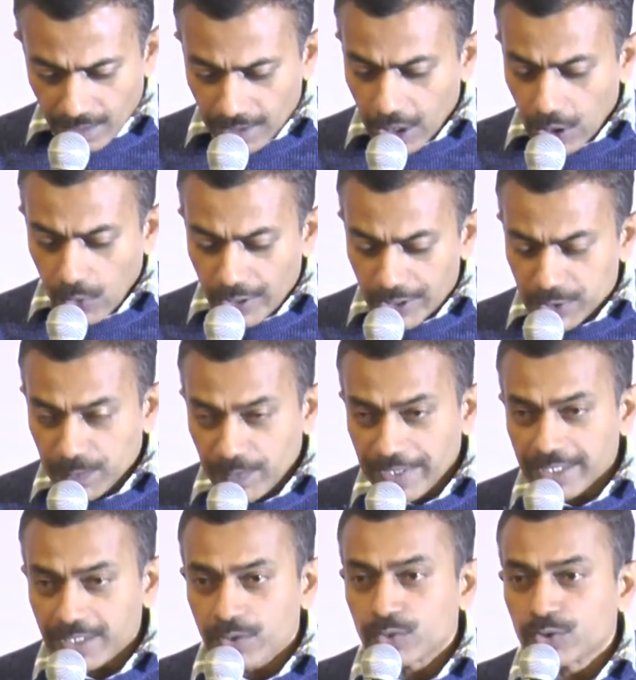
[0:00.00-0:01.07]
the Holy
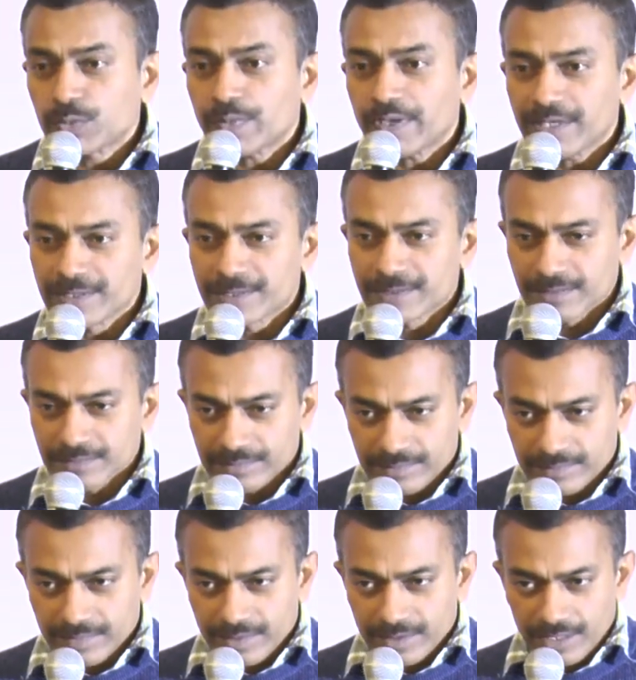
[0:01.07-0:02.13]
Spirit who speaks.
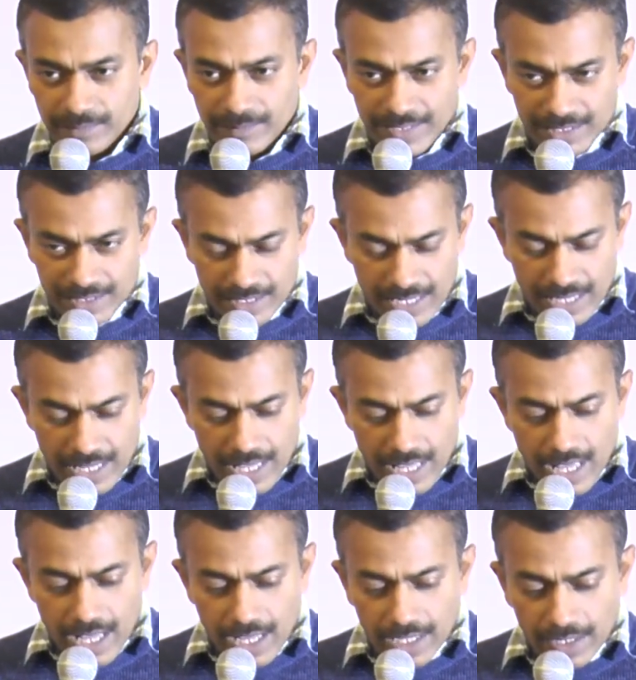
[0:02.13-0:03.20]
I mean,
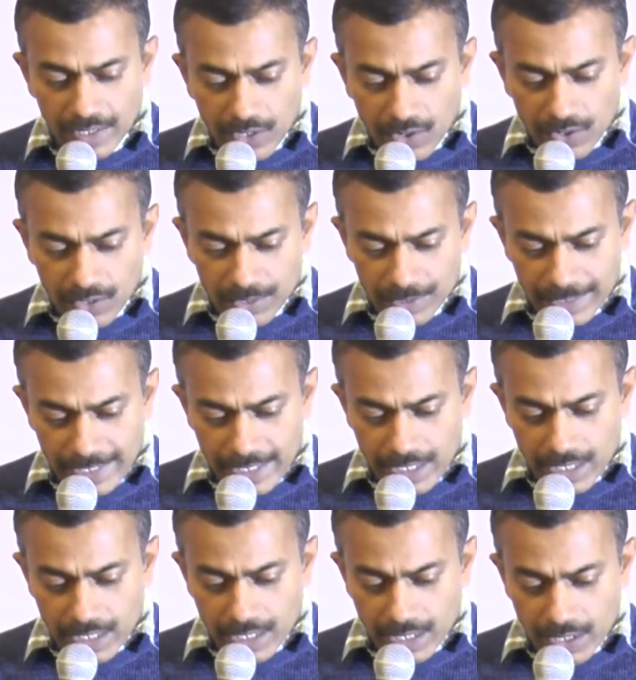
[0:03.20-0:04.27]
God
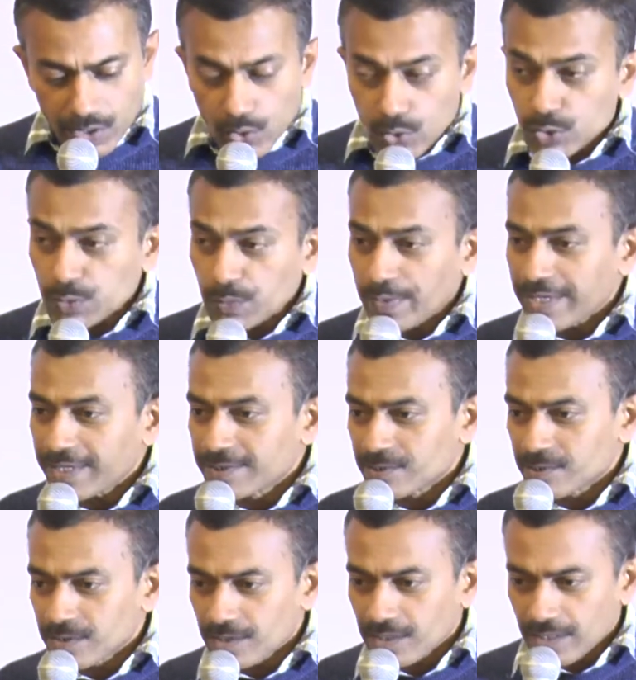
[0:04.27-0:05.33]
who
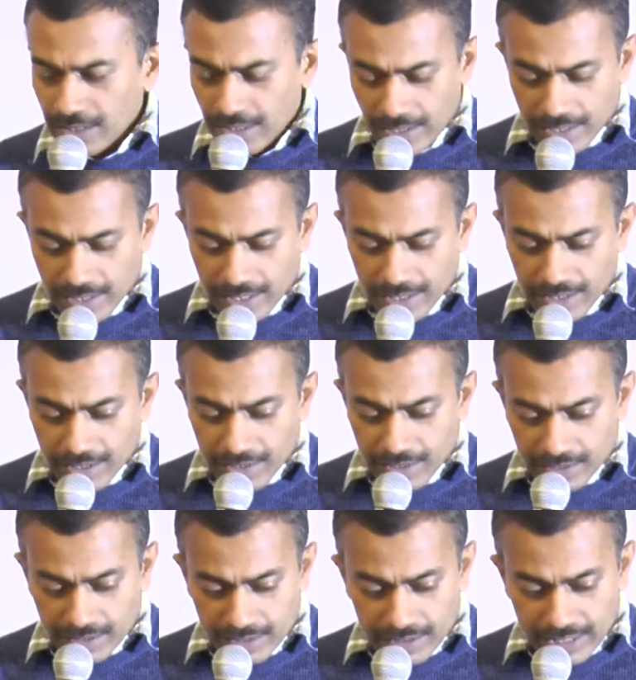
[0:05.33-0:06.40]
speaks
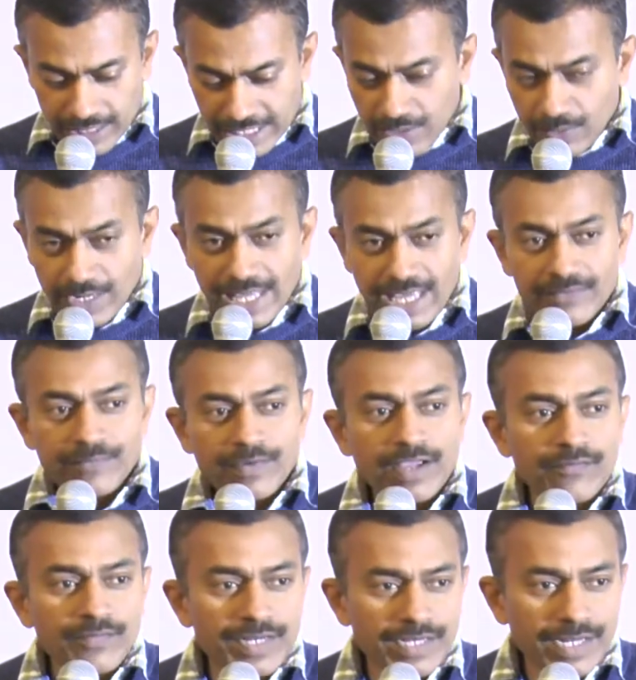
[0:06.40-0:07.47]
in our life
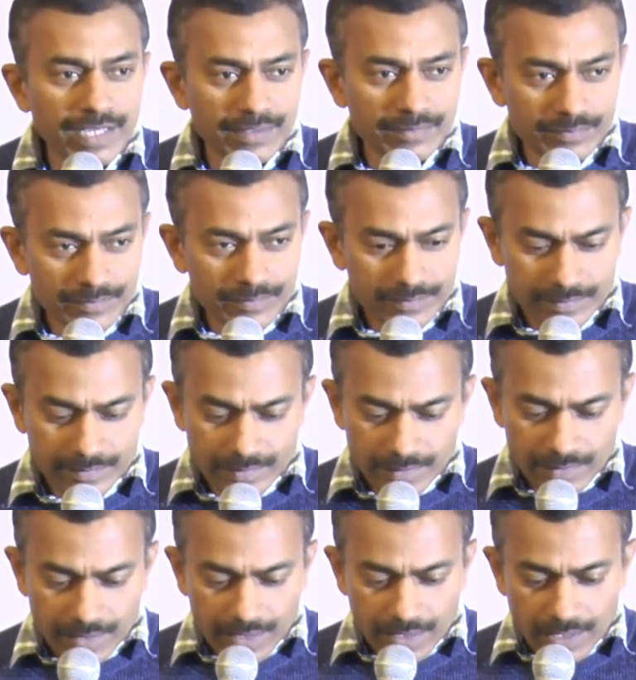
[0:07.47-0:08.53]
every day.
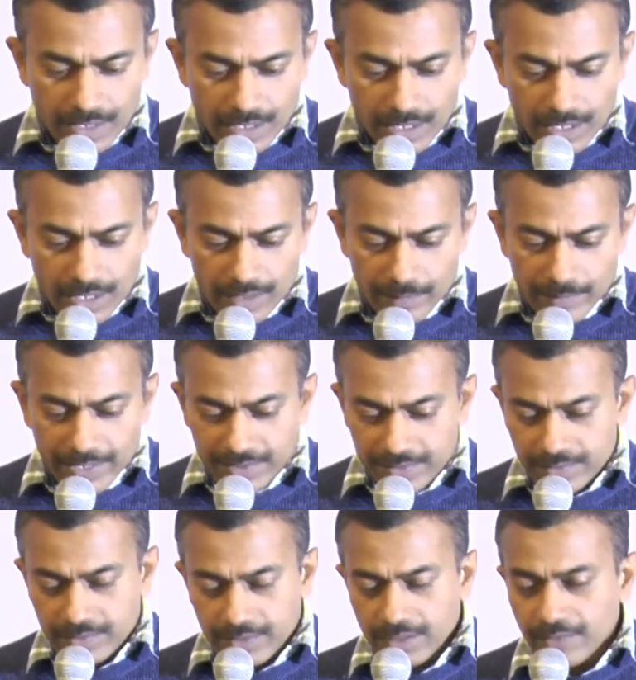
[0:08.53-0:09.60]
Because
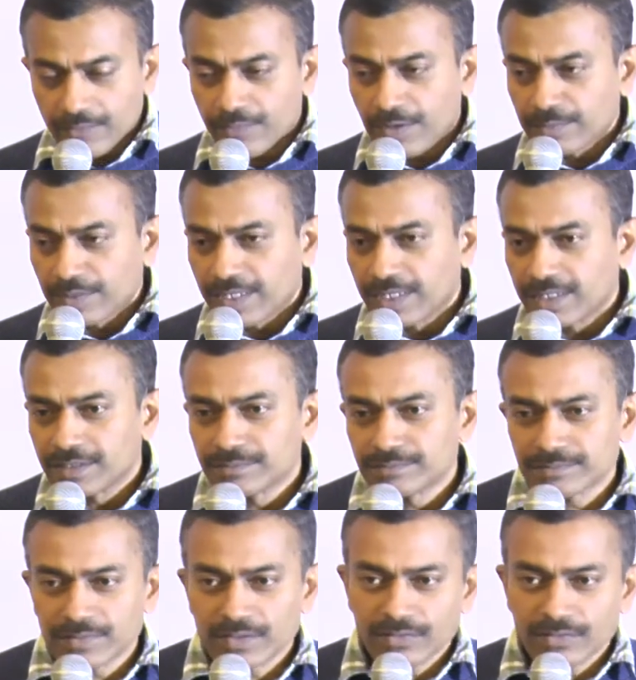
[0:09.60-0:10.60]
from the